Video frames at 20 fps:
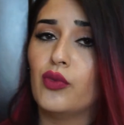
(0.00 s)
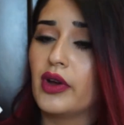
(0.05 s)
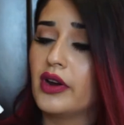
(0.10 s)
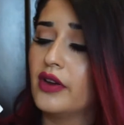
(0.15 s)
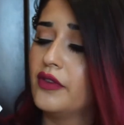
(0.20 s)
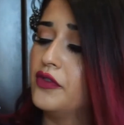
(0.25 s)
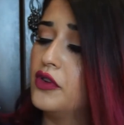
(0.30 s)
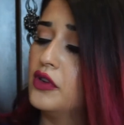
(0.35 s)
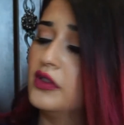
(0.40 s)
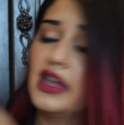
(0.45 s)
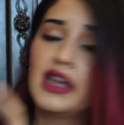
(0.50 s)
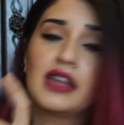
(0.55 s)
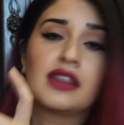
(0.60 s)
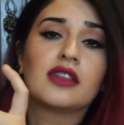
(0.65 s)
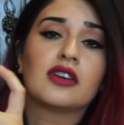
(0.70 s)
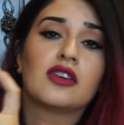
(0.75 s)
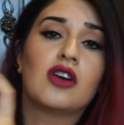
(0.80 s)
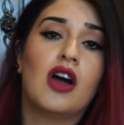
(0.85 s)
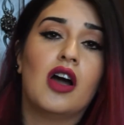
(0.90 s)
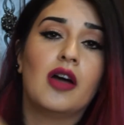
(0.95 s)
what if you like
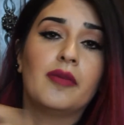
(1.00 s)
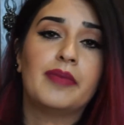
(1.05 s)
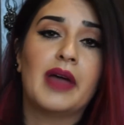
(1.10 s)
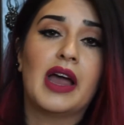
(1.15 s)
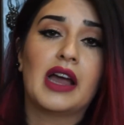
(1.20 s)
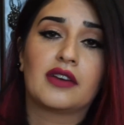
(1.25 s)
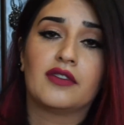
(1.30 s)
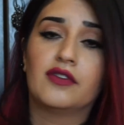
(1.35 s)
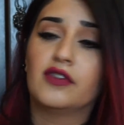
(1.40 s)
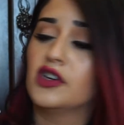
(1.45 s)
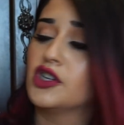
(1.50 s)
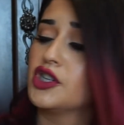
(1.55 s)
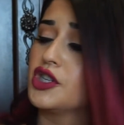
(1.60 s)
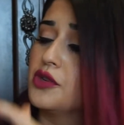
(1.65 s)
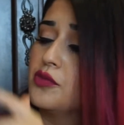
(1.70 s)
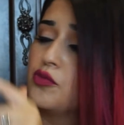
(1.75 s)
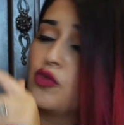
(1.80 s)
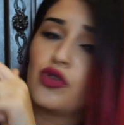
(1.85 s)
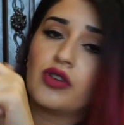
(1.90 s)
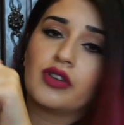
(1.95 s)
the compact
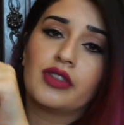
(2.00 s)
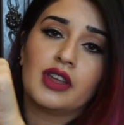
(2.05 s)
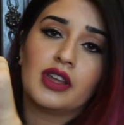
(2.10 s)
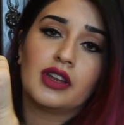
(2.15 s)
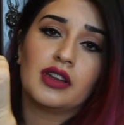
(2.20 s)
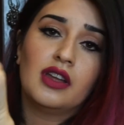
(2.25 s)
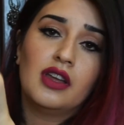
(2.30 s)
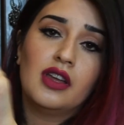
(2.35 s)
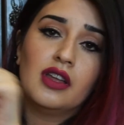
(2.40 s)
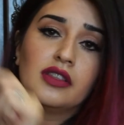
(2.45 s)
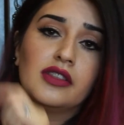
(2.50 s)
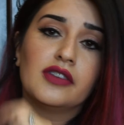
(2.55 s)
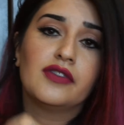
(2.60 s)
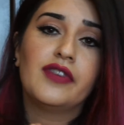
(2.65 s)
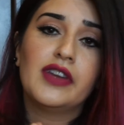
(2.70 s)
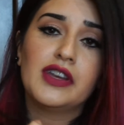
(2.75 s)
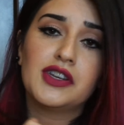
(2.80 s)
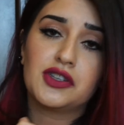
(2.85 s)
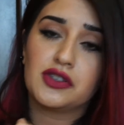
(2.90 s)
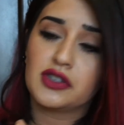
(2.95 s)
version more than the
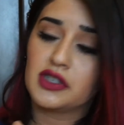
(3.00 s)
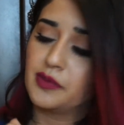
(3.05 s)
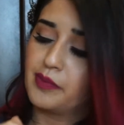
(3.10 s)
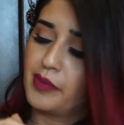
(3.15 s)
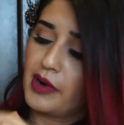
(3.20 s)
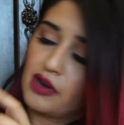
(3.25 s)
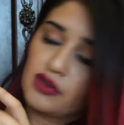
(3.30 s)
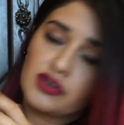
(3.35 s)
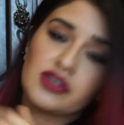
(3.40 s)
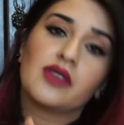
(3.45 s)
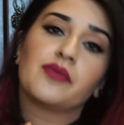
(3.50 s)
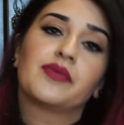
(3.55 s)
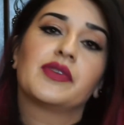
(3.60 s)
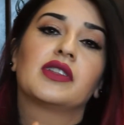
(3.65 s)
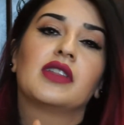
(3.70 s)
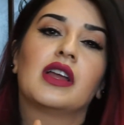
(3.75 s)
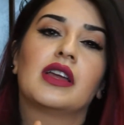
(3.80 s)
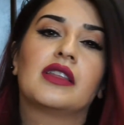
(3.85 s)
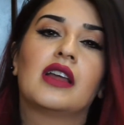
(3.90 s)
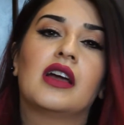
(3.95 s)
facial spray or
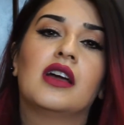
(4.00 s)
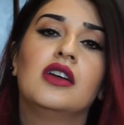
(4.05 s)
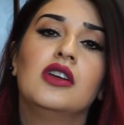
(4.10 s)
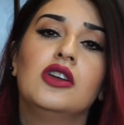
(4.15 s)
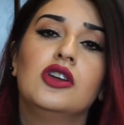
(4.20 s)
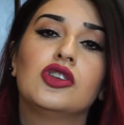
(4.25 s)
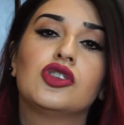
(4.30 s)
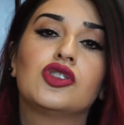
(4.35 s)
something like that.